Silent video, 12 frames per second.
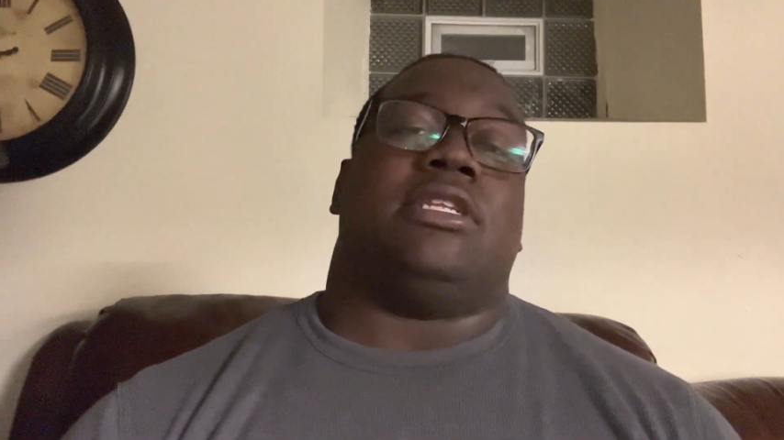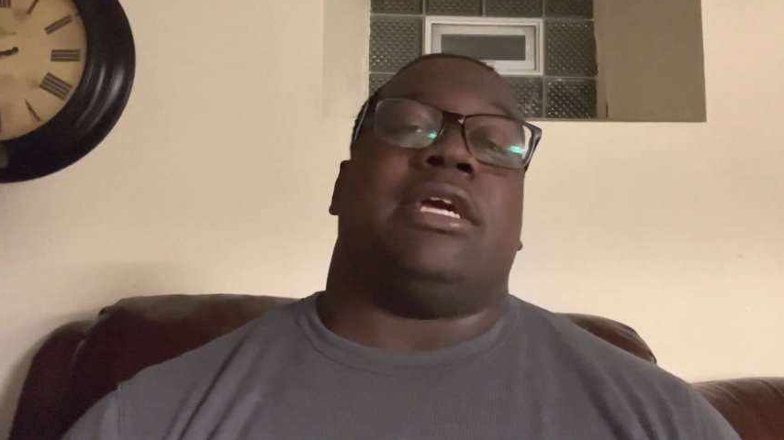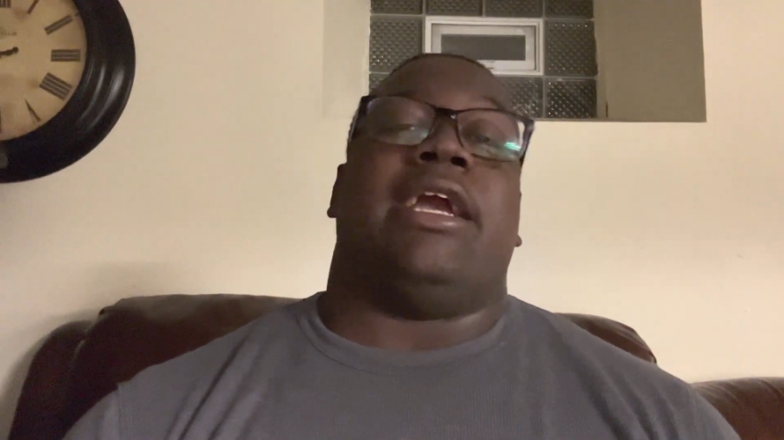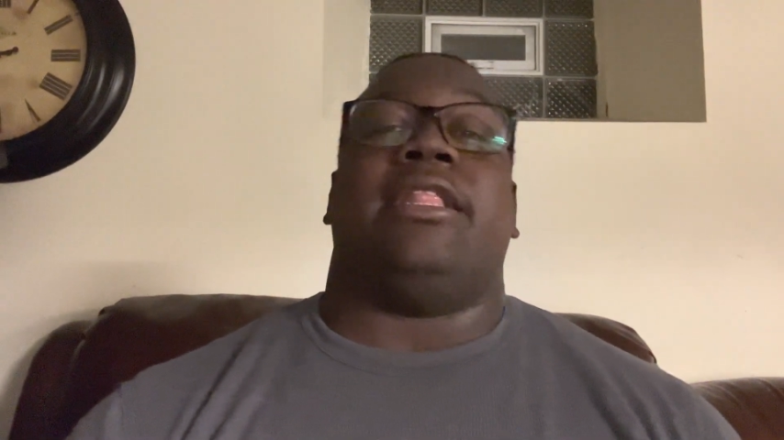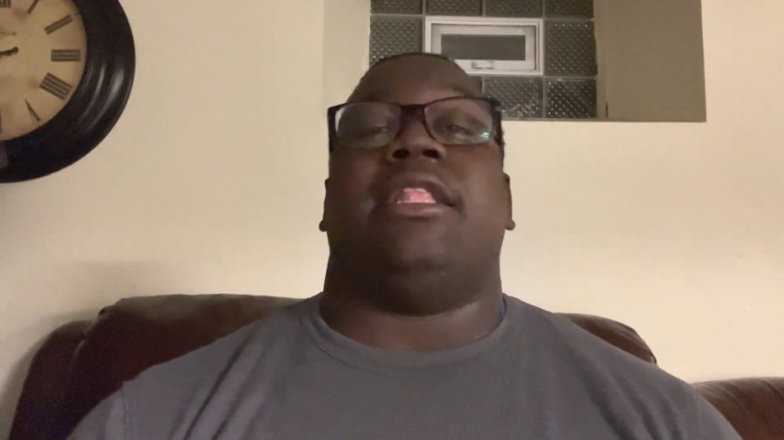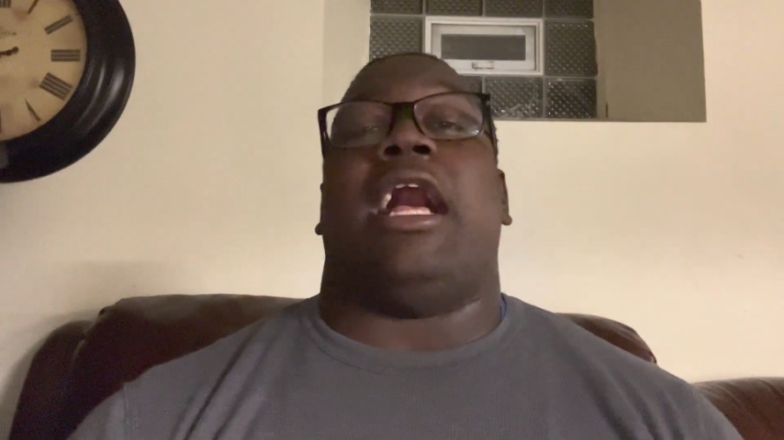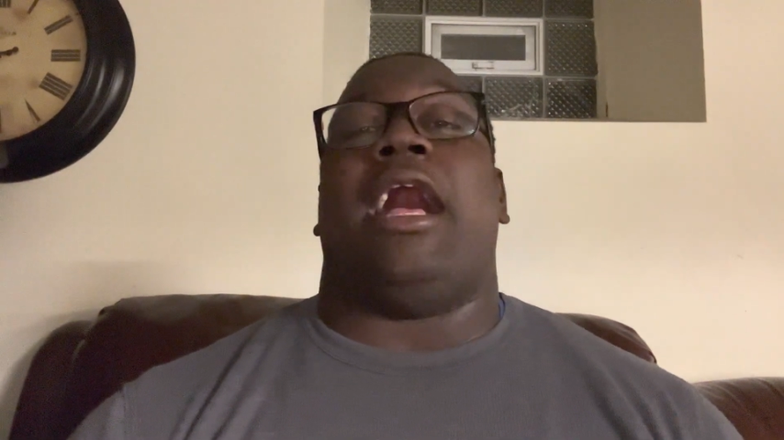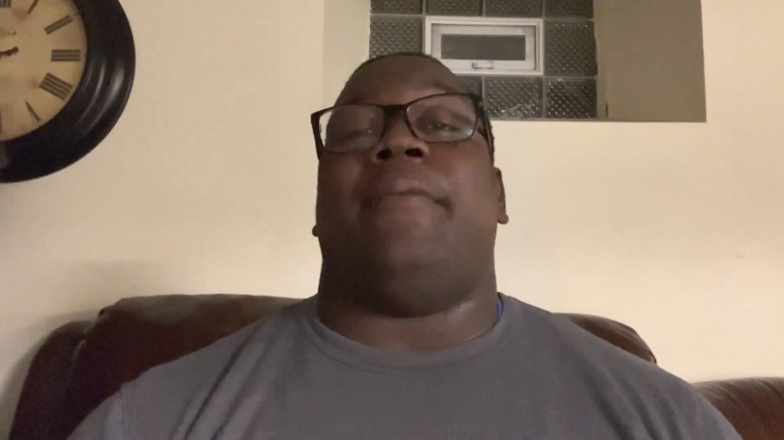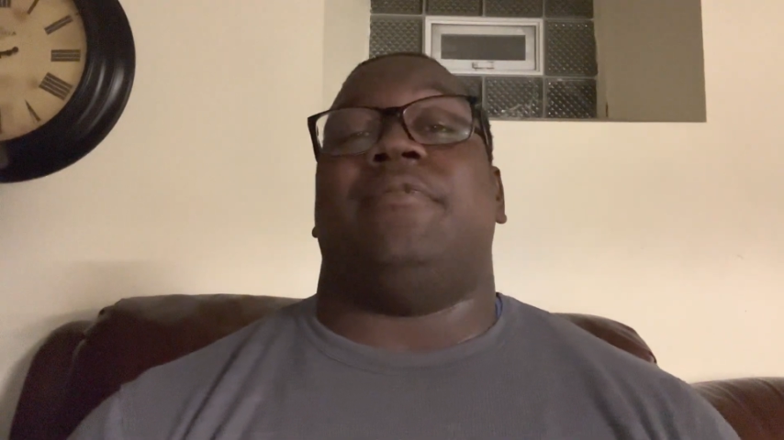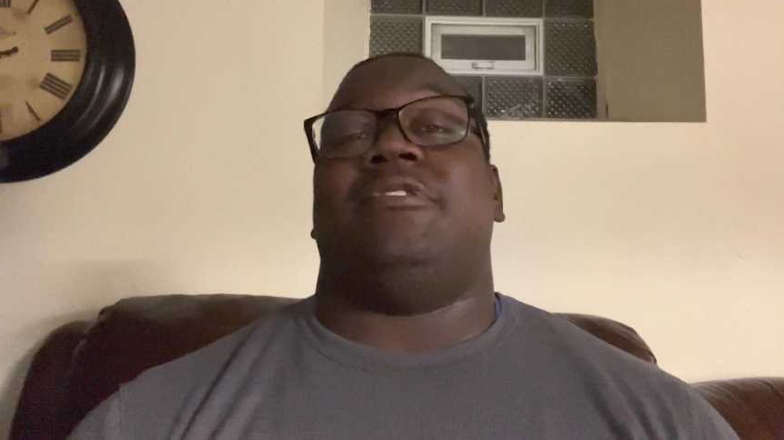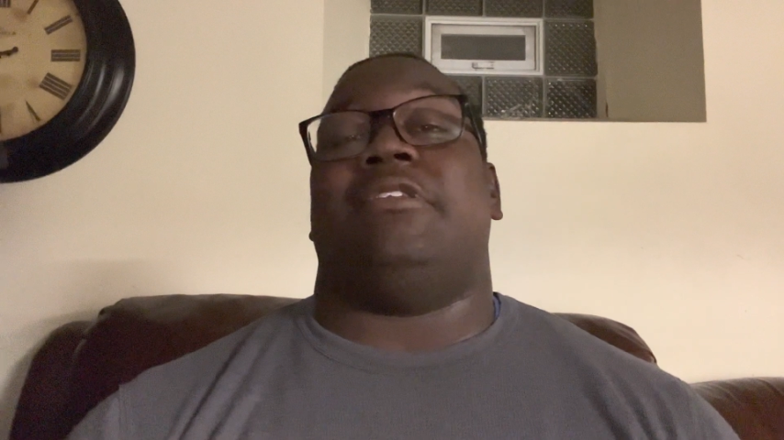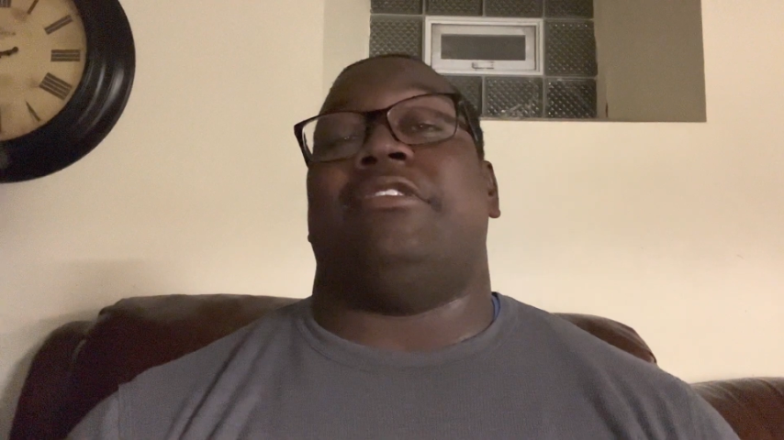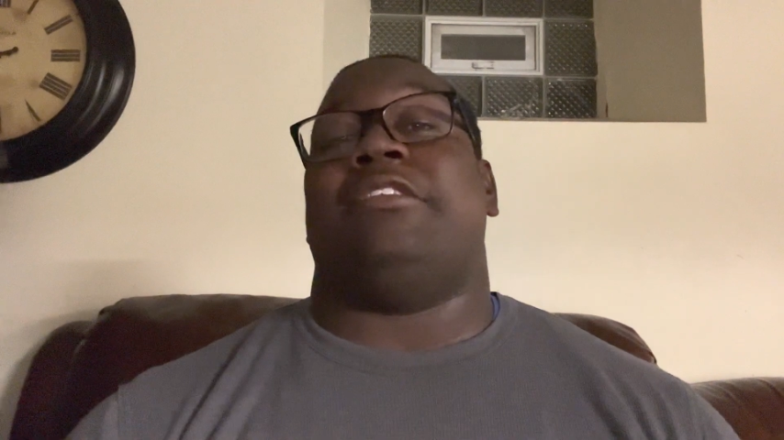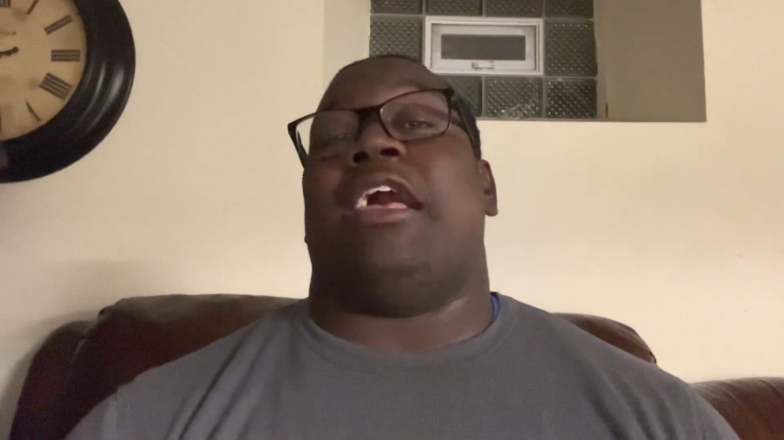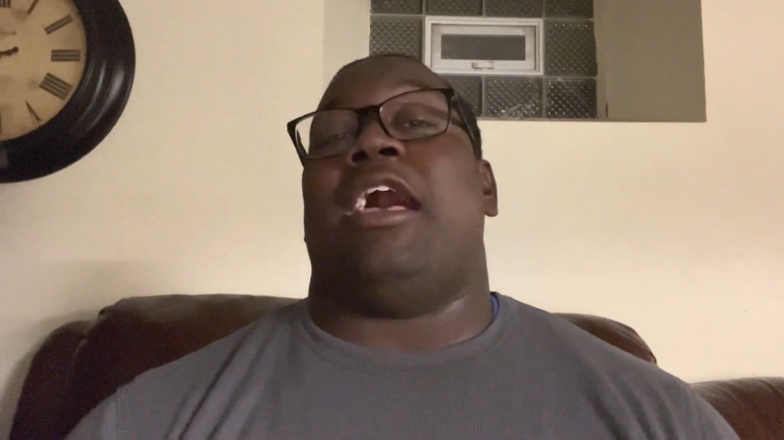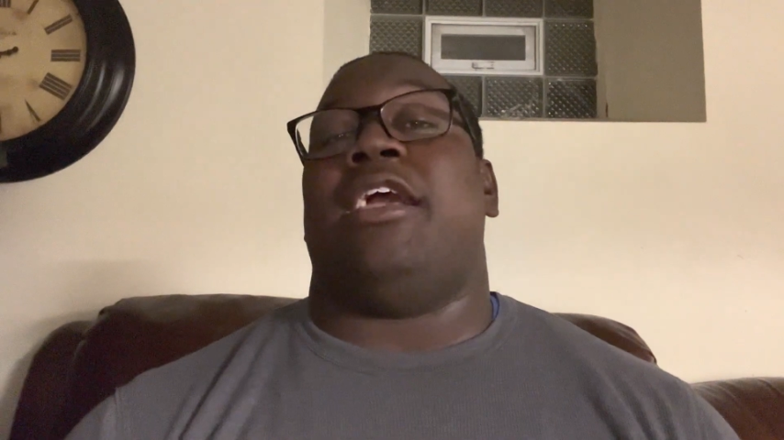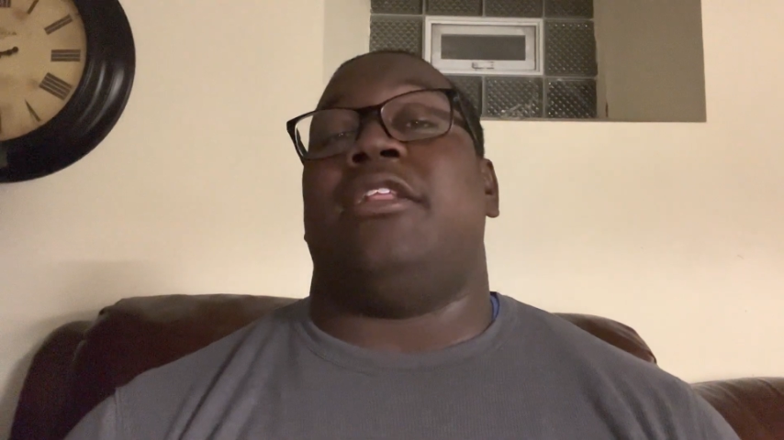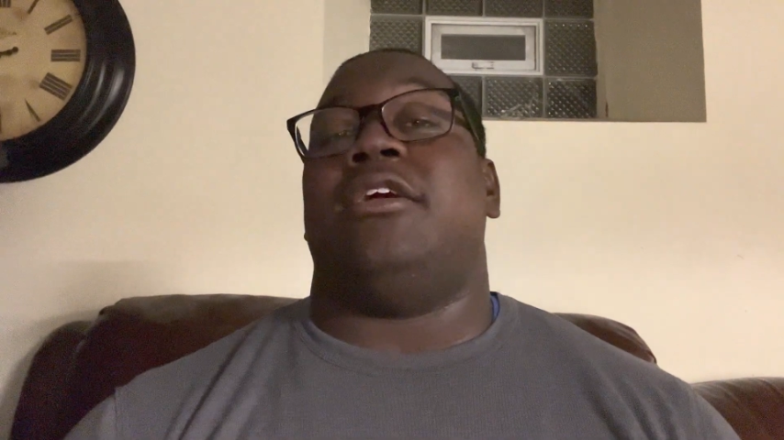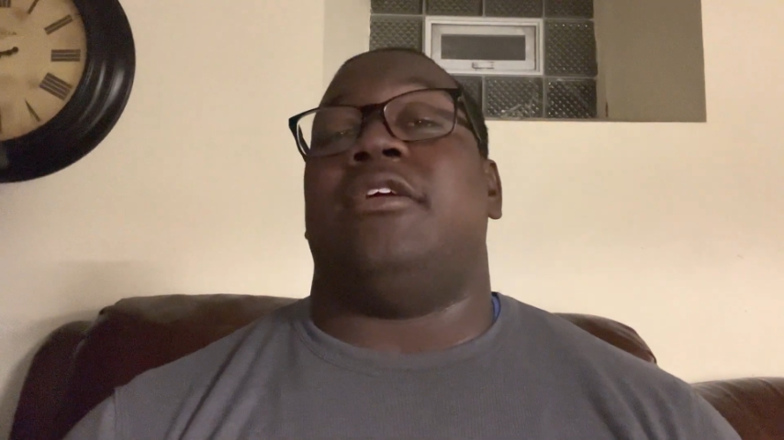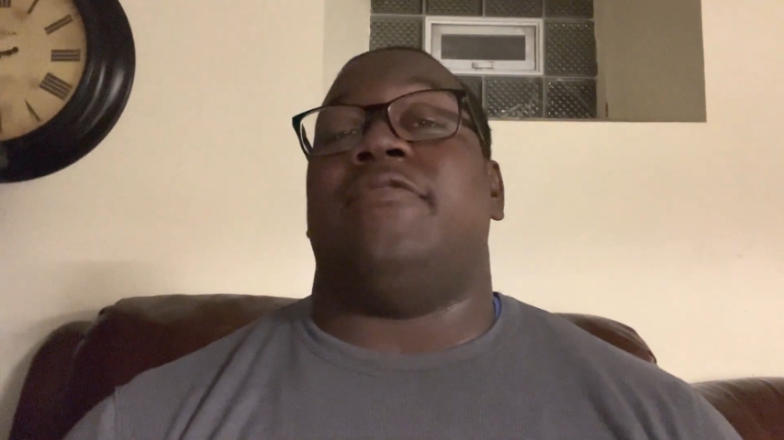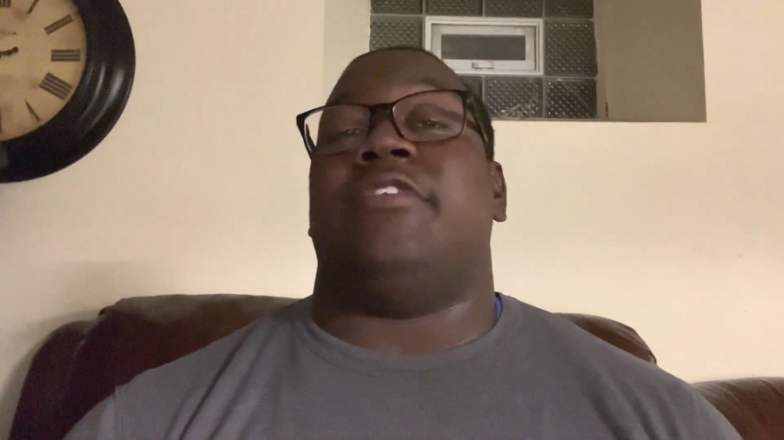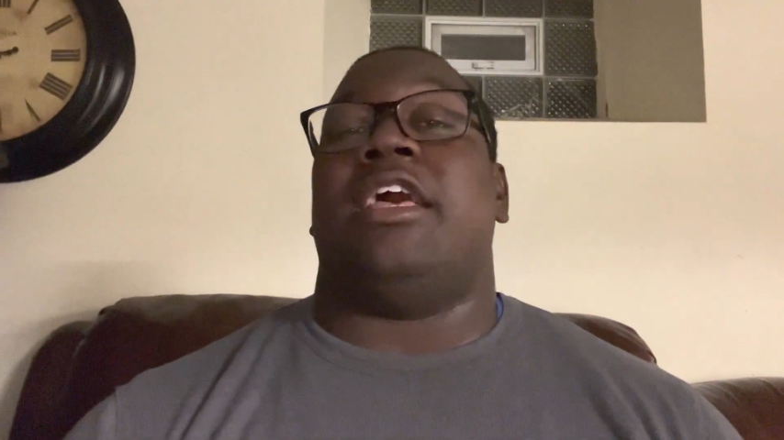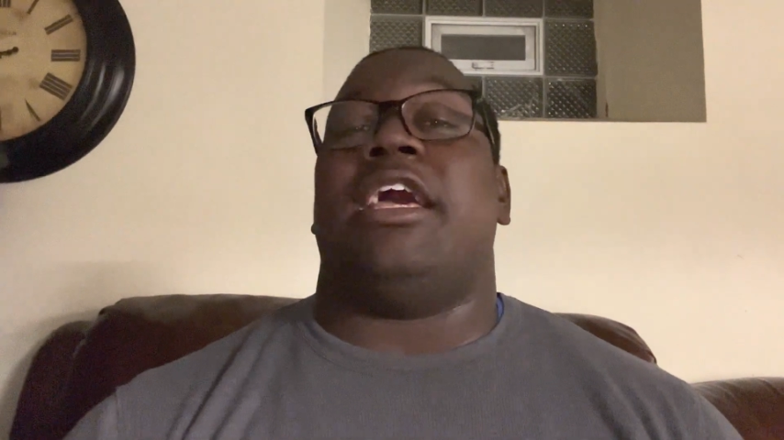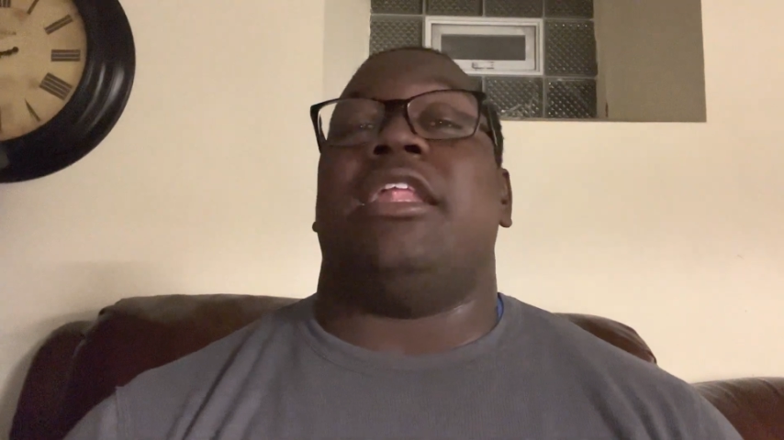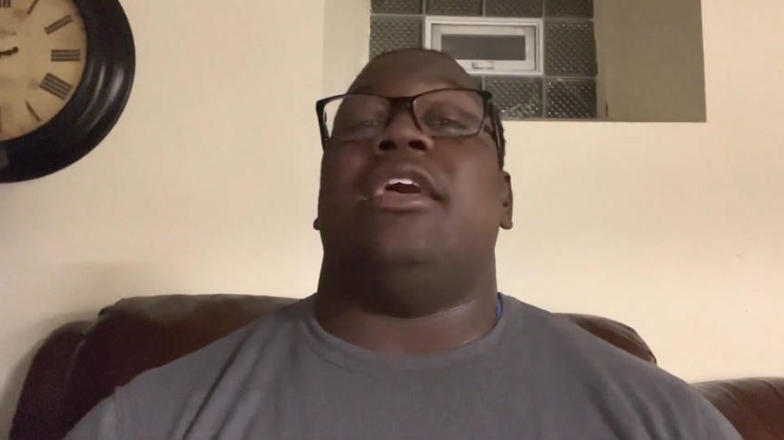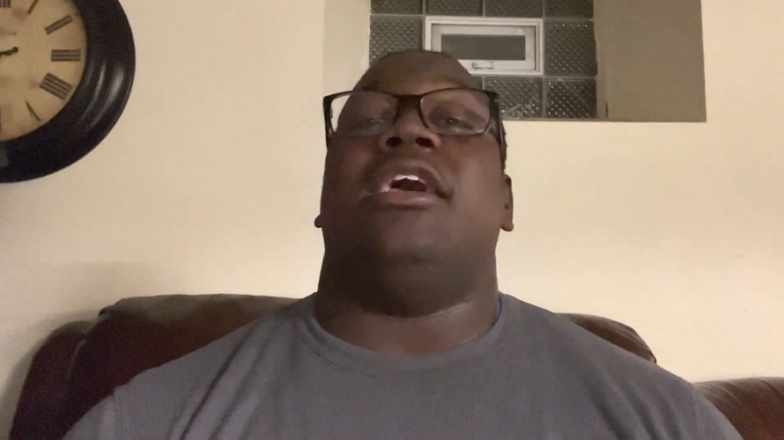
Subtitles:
tighten the opposite side of that,